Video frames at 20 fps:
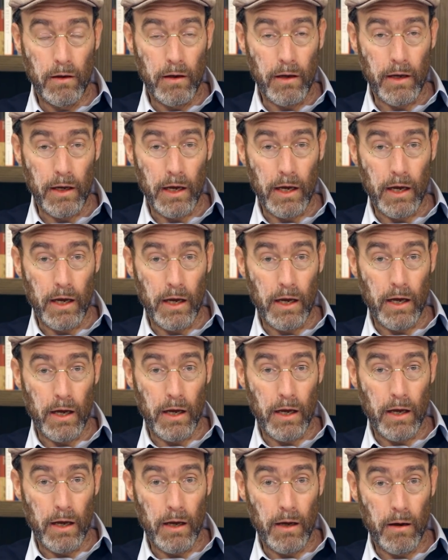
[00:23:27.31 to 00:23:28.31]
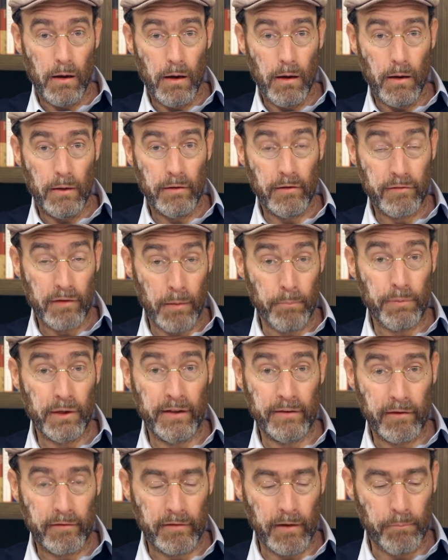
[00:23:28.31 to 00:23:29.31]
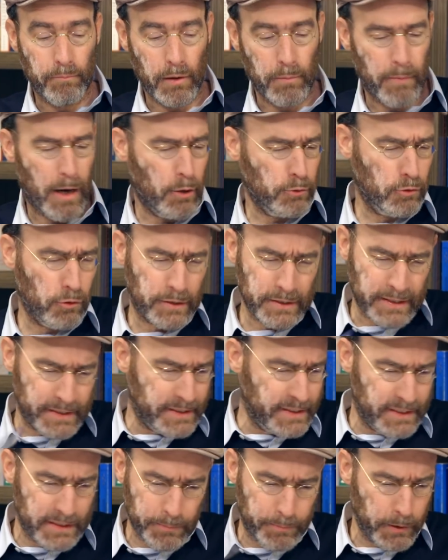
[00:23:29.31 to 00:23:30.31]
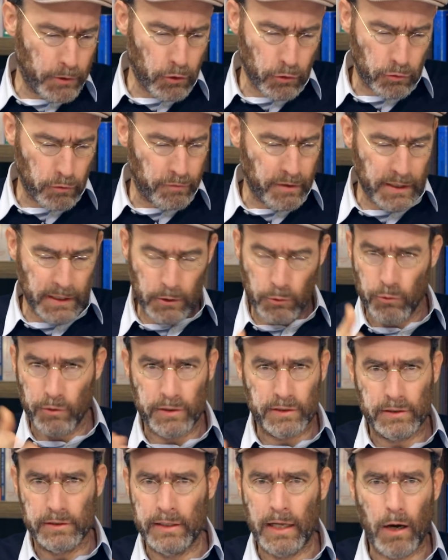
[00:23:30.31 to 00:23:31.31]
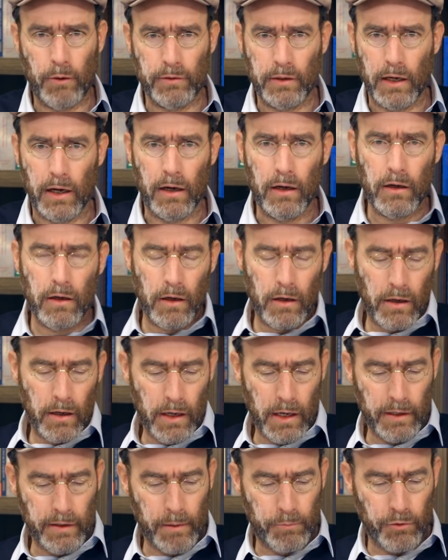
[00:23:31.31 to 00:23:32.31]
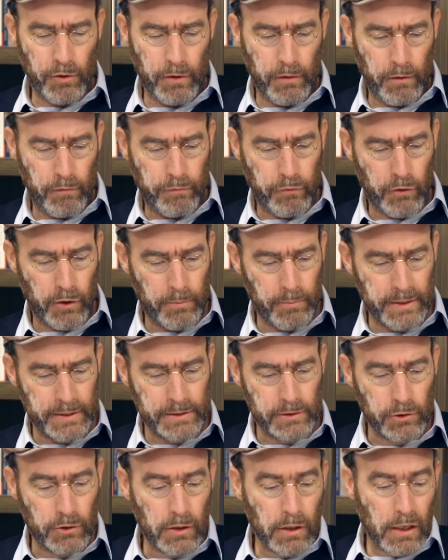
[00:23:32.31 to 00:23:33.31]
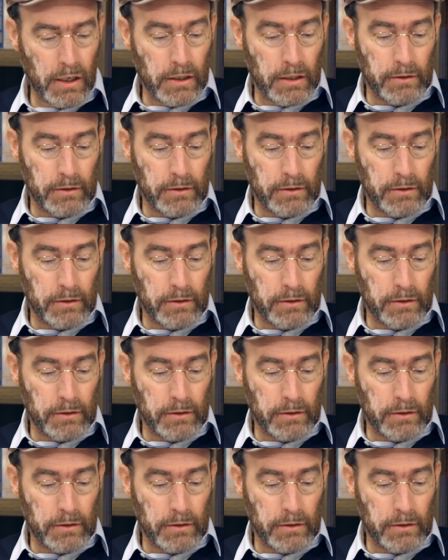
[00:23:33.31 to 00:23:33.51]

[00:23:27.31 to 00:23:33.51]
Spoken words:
and the Temple Mount. Look at this, Tzipi Chotoveli, who is now the deputy foreign minister.